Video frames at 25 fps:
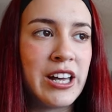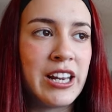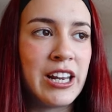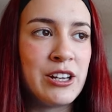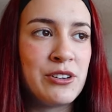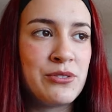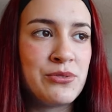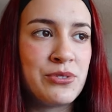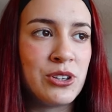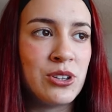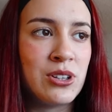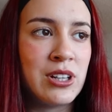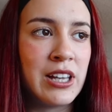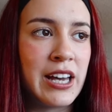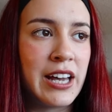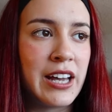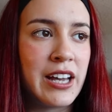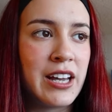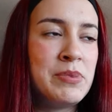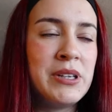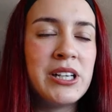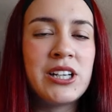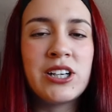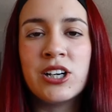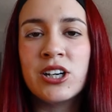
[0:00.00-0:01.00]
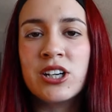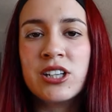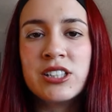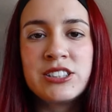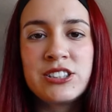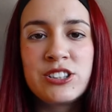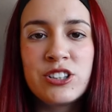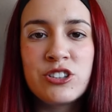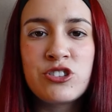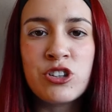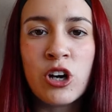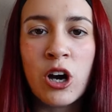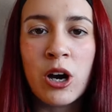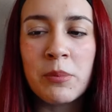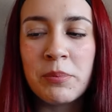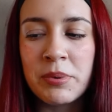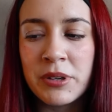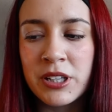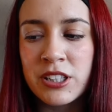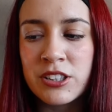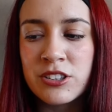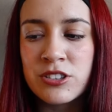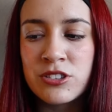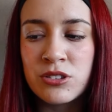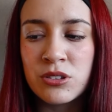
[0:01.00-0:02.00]
And I feel like because the
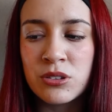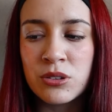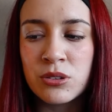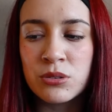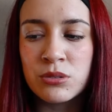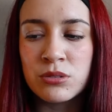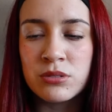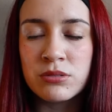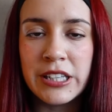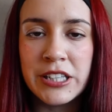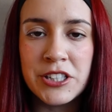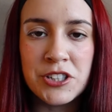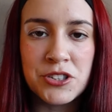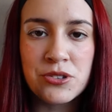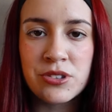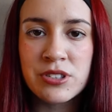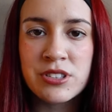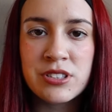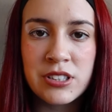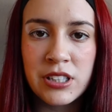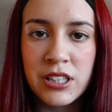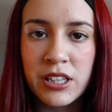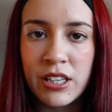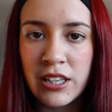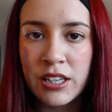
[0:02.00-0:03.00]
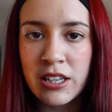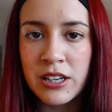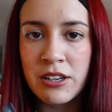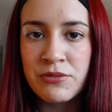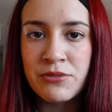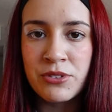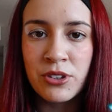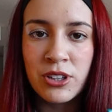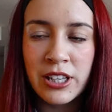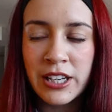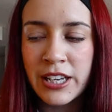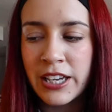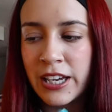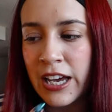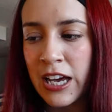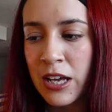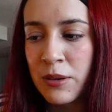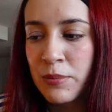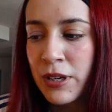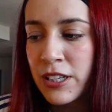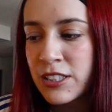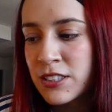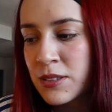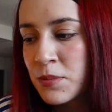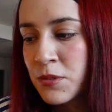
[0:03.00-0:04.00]
topic is so interesting, I feel like it had
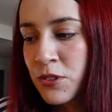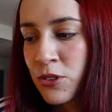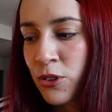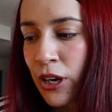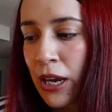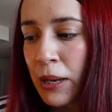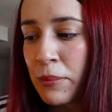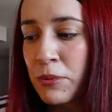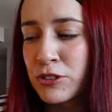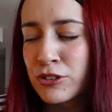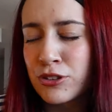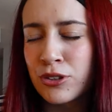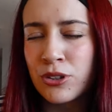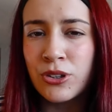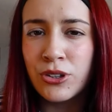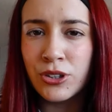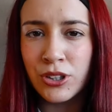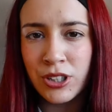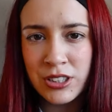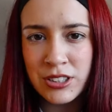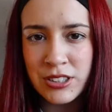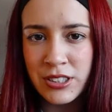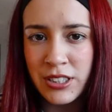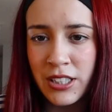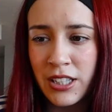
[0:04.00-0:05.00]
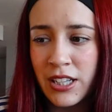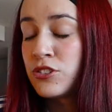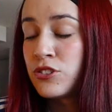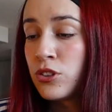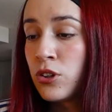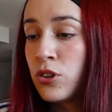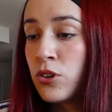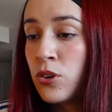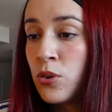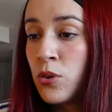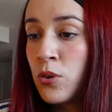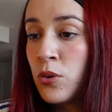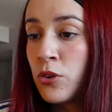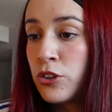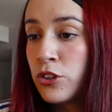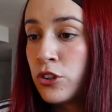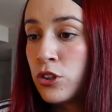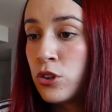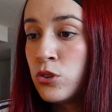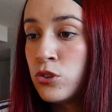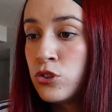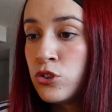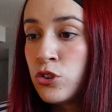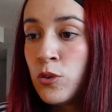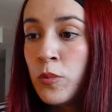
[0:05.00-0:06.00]
my subscribers hooked. So
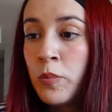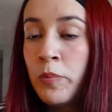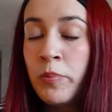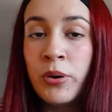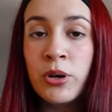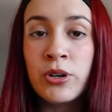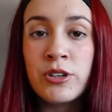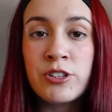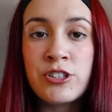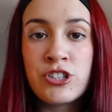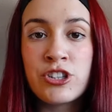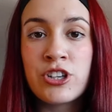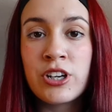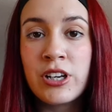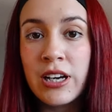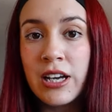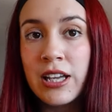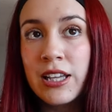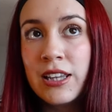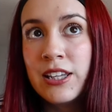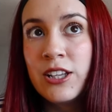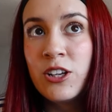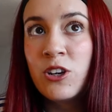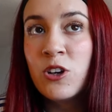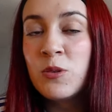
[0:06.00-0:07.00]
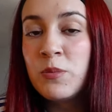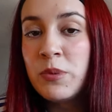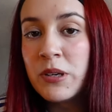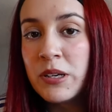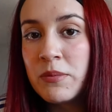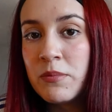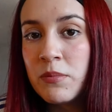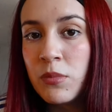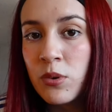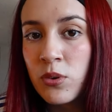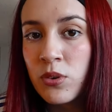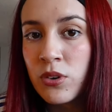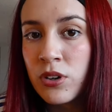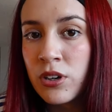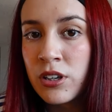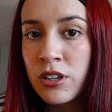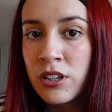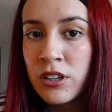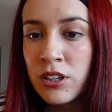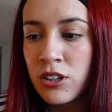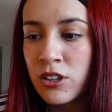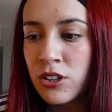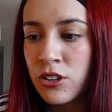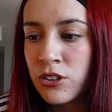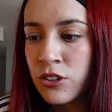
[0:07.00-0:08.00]
YouTube pushed it a little bit
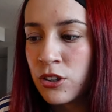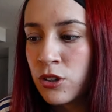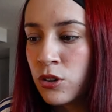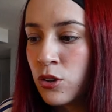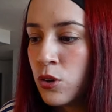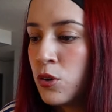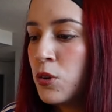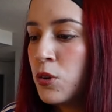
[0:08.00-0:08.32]
more on the